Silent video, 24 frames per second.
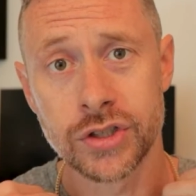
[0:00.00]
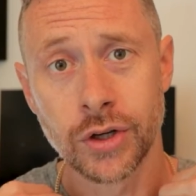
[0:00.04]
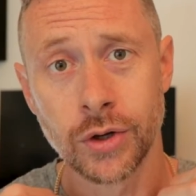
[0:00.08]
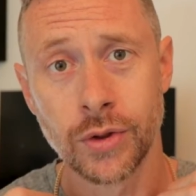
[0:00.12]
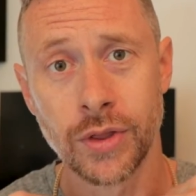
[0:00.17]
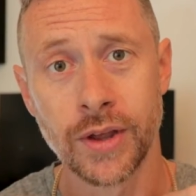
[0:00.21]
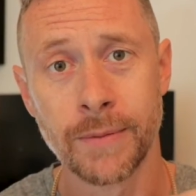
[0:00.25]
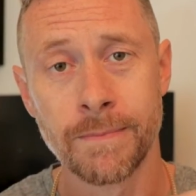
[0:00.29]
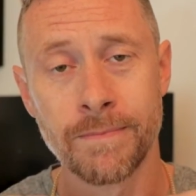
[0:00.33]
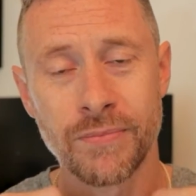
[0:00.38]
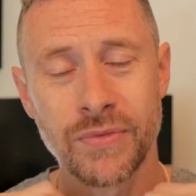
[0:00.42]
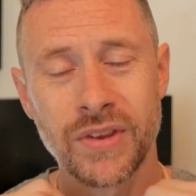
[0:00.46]
So
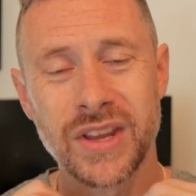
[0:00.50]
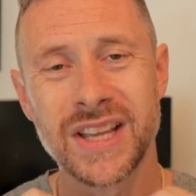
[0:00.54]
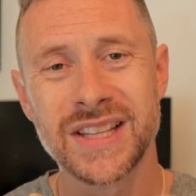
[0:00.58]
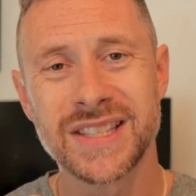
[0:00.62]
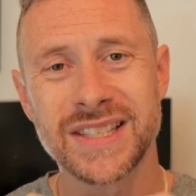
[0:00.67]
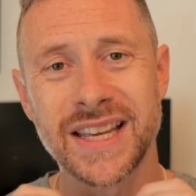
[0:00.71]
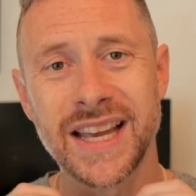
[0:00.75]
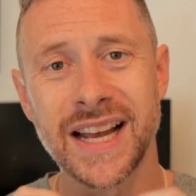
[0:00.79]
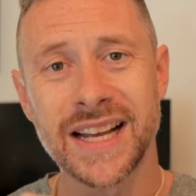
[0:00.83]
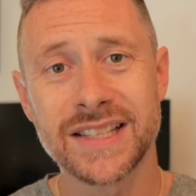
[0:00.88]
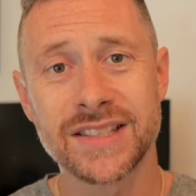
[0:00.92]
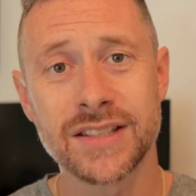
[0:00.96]
that
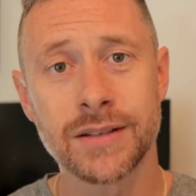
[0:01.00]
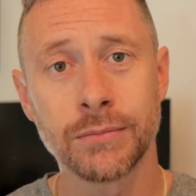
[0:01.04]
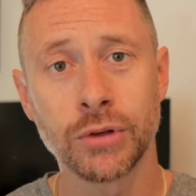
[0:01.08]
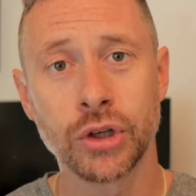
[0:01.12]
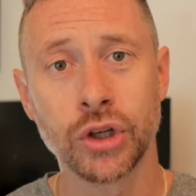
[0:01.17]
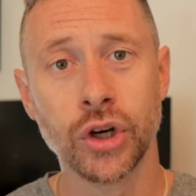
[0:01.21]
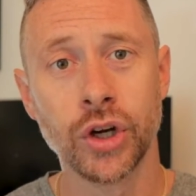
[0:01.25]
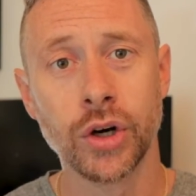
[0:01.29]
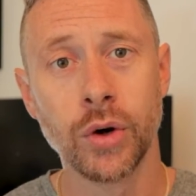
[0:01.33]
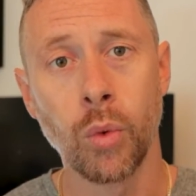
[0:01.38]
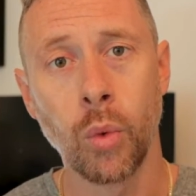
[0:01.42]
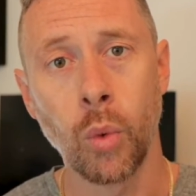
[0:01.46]
it's got some
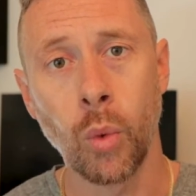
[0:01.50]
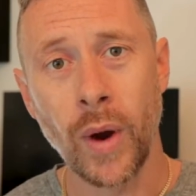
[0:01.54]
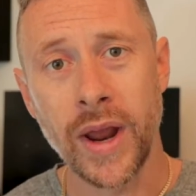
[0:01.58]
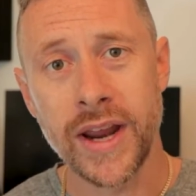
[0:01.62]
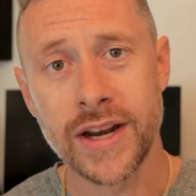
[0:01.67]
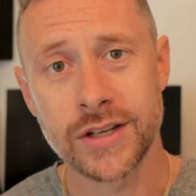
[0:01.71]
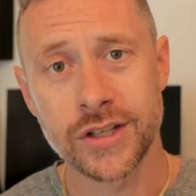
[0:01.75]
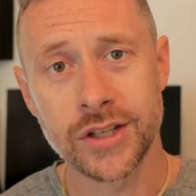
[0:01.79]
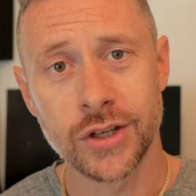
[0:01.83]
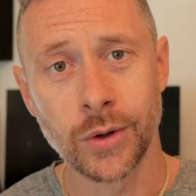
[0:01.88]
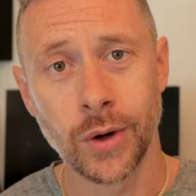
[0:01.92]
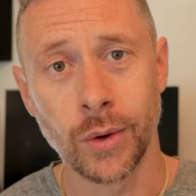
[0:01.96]
good
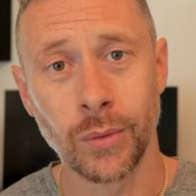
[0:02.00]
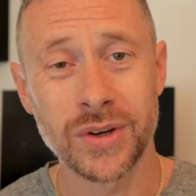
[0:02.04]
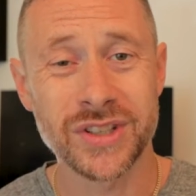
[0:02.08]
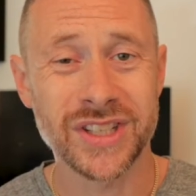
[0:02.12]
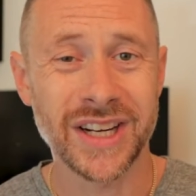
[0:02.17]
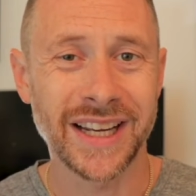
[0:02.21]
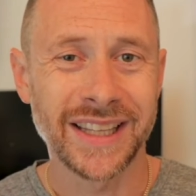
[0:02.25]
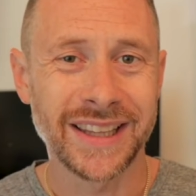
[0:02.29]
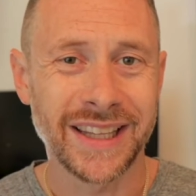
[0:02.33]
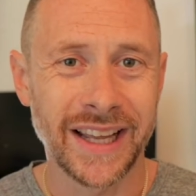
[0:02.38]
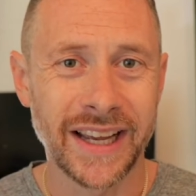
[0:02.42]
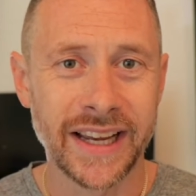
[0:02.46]
weight to it, which
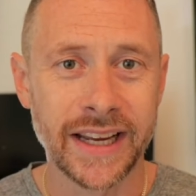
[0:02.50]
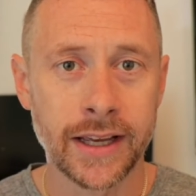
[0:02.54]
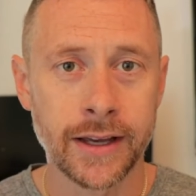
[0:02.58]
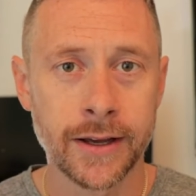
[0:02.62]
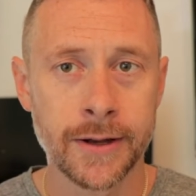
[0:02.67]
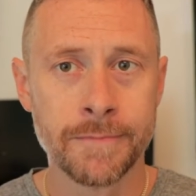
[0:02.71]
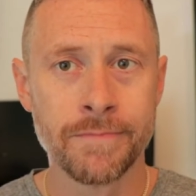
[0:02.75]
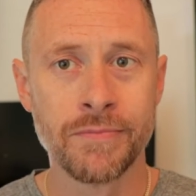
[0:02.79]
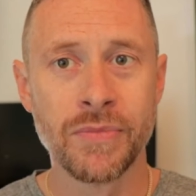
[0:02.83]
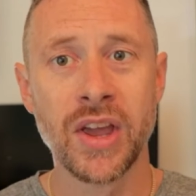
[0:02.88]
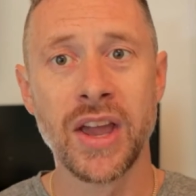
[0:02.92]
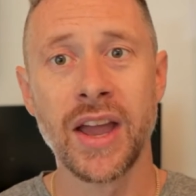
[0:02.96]
I like.
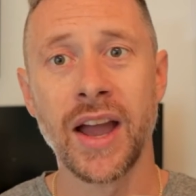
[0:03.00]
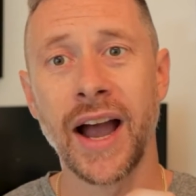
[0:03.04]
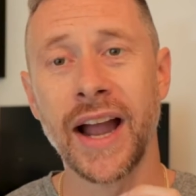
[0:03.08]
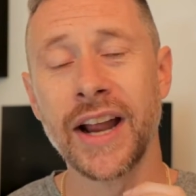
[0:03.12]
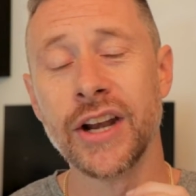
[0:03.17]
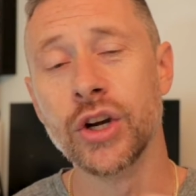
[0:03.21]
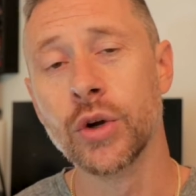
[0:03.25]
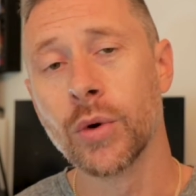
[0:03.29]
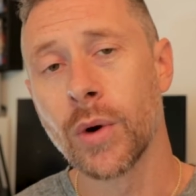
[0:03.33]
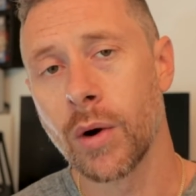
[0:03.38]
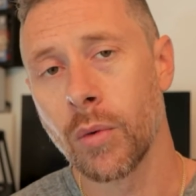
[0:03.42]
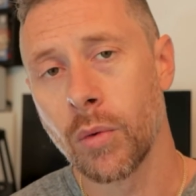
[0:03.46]
I
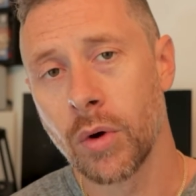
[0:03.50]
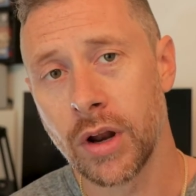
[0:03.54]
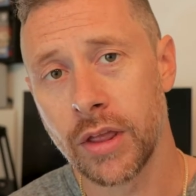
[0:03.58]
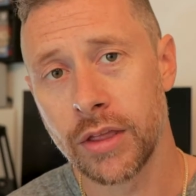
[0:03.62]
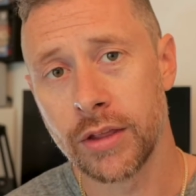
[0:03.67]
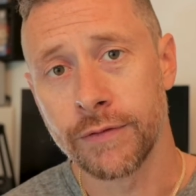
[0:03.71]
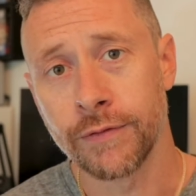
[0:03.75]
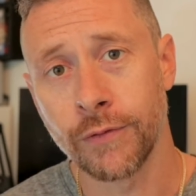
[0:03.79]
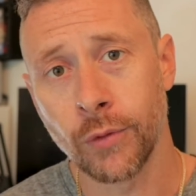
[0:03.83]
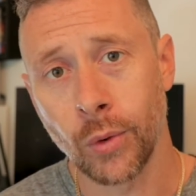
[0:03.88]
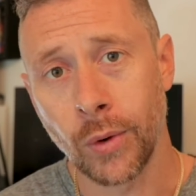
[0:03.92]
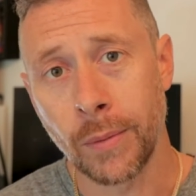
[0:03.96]
knew I wanted
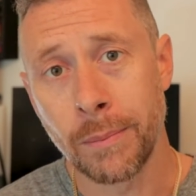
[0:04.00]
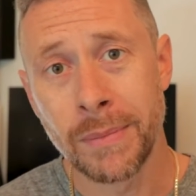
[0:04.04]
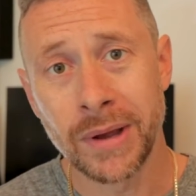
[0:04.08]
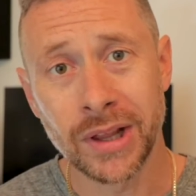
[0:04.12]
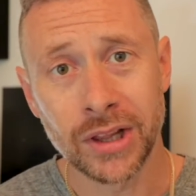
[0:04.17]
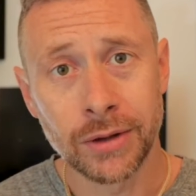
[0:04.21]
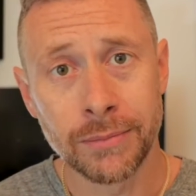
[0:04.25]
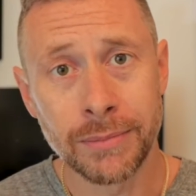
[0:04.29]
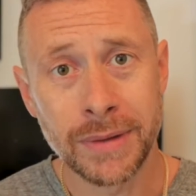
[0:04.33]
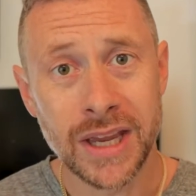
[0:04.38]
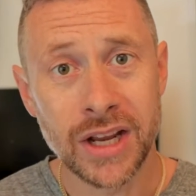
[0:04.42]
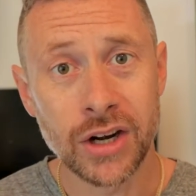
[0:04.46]
the
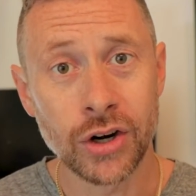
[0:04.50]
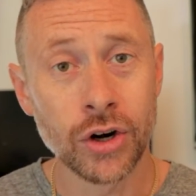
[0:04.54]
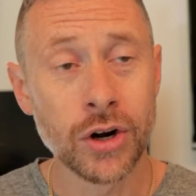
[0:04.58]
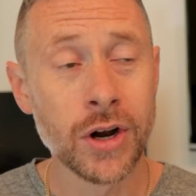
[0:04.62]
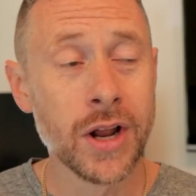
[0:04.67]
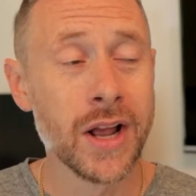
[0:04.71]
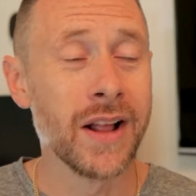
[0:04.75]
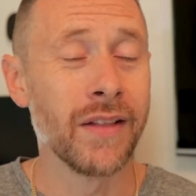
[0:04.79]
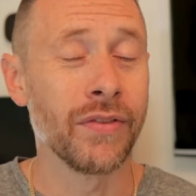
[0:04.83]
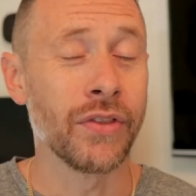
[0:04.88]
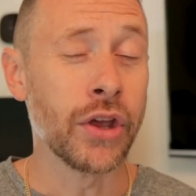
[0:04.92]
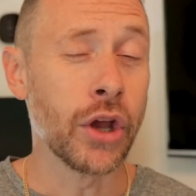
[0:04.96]

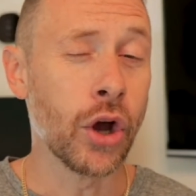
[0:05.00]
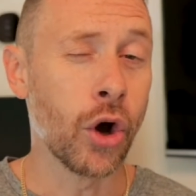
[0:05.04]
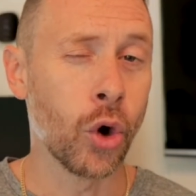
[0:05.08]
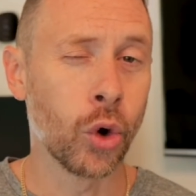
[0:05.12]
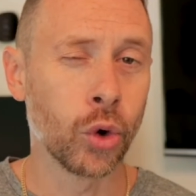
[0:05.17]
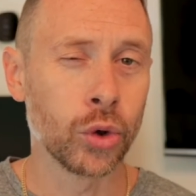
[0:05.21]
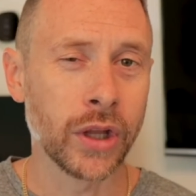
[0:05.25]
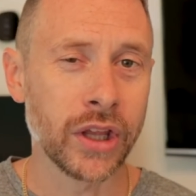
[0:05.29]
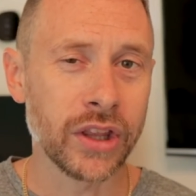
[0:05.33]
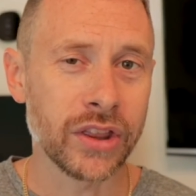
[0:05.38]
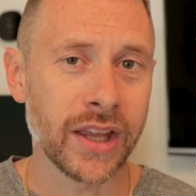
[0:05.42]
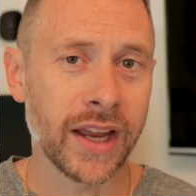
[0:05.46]
4mm. The
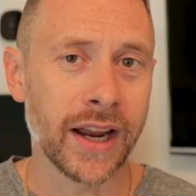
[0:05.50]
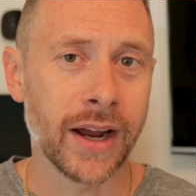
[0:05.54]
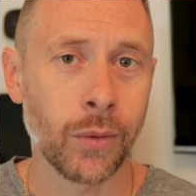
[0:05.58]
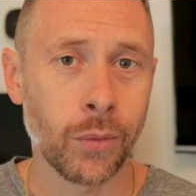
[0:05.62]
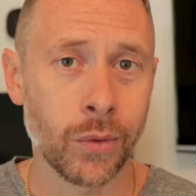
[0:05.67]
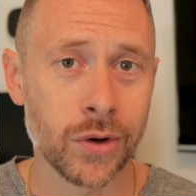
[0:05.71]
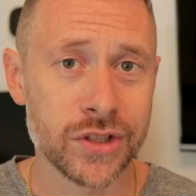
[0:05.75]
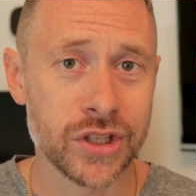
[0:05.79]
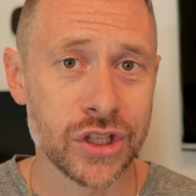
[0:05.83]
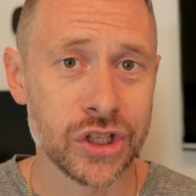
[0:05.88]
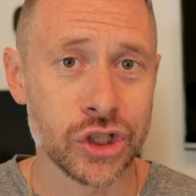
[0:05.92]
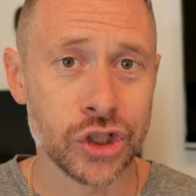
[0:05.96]
only thing I
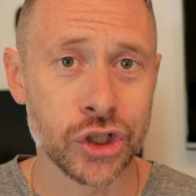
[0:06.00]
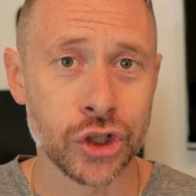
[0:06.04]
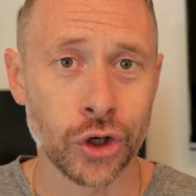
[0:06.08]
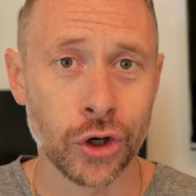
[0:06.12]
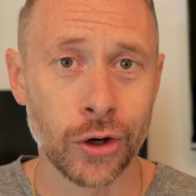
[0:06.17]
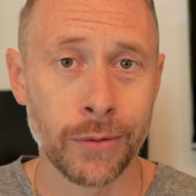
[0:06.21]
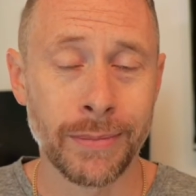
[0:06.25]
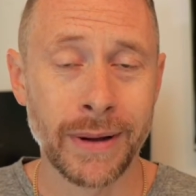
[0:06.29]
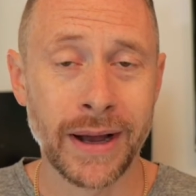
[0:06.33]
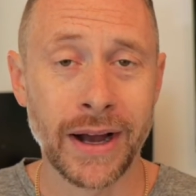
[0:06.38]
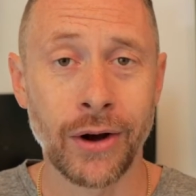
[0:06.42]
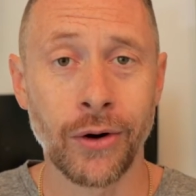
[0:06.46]
wasn't sure
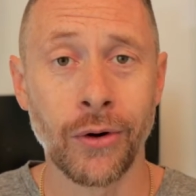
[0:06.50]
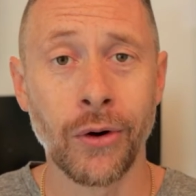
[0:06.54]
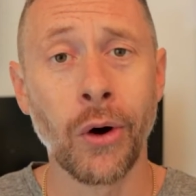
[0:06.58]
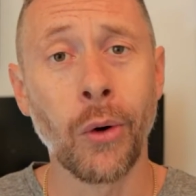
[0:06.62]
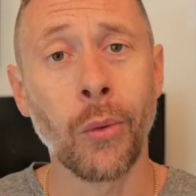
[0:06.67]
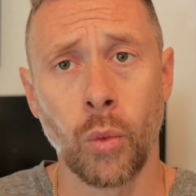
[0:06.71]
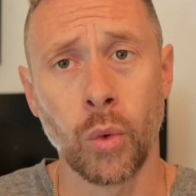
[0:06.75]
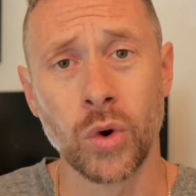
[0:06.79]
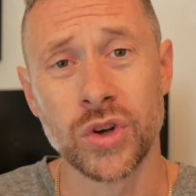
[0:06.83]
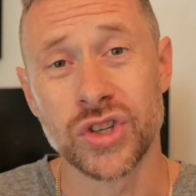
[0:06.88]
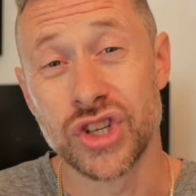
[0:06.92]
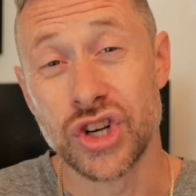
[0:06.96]

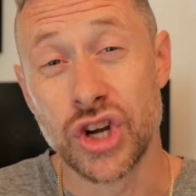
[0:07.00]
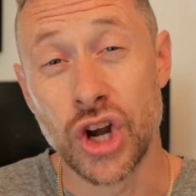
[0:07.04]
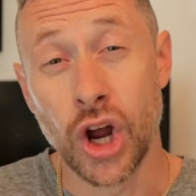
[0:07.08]
about was